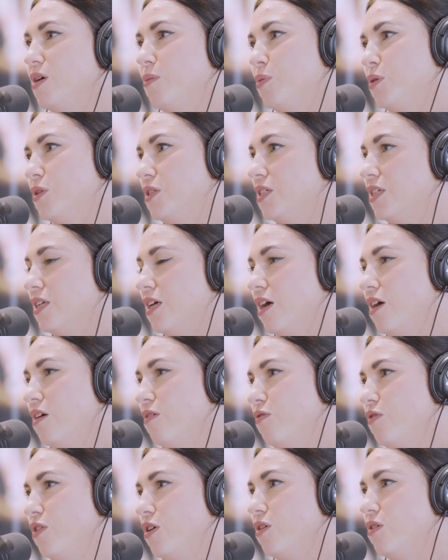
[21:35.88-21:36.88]
pulled it
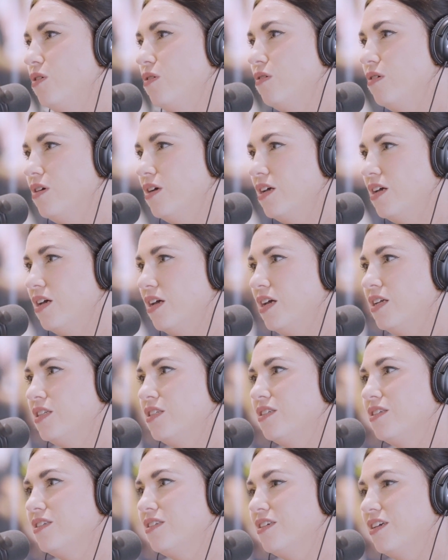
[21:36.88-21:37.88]
off,
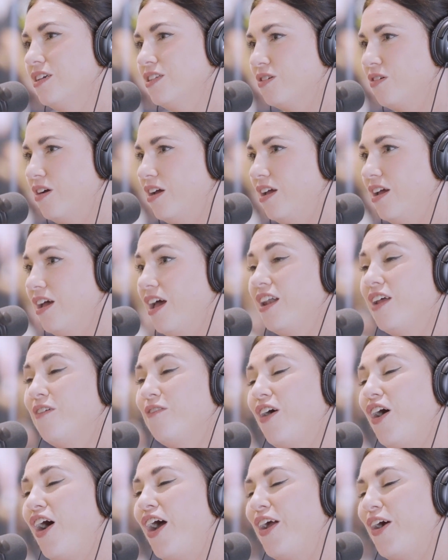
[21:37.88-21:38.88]
it's great. And
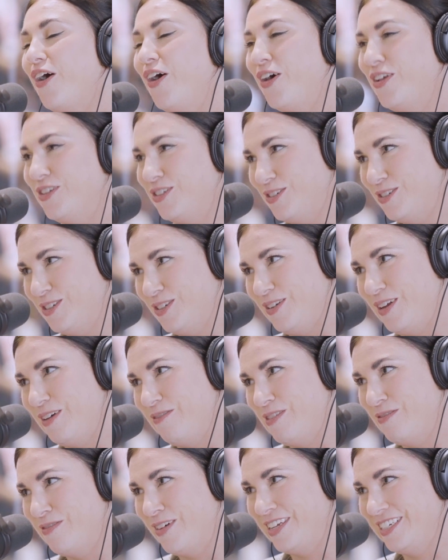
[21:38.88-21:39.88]
I also do
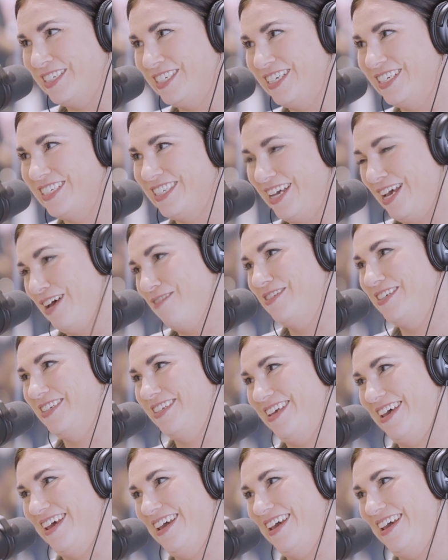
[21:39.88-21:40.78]
love the volunteers, I have to say.